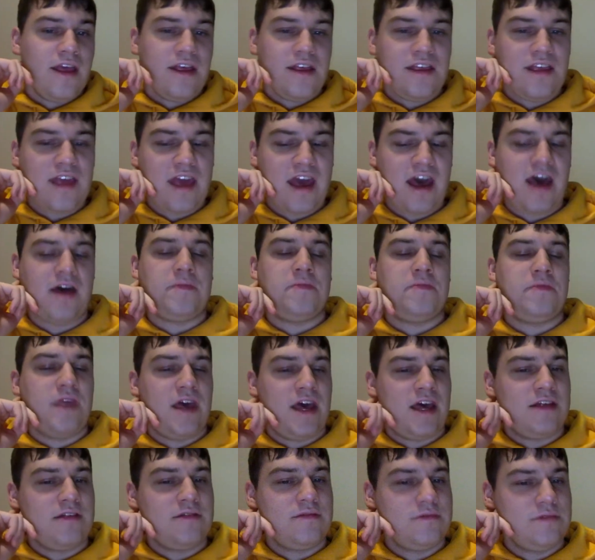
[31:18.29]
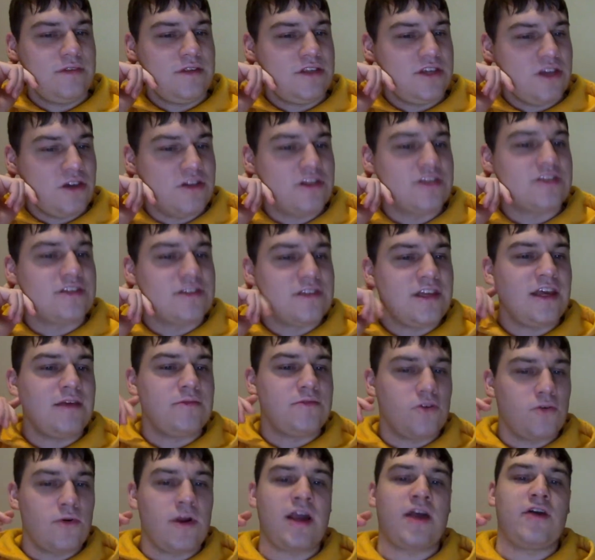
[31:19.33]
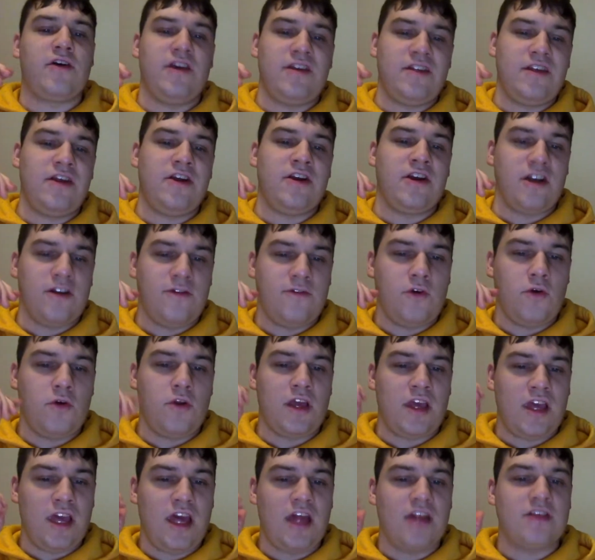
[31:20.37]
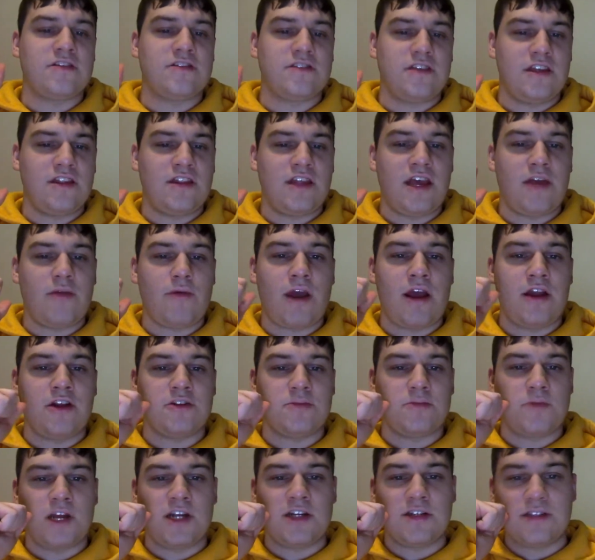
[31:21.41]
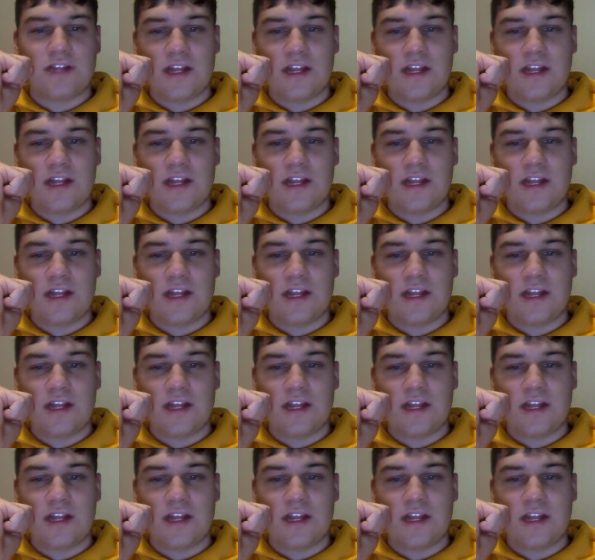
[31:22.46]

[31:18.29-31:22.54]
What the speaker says: Yeah, that this is him directly that you're going to vote against in that writers branch.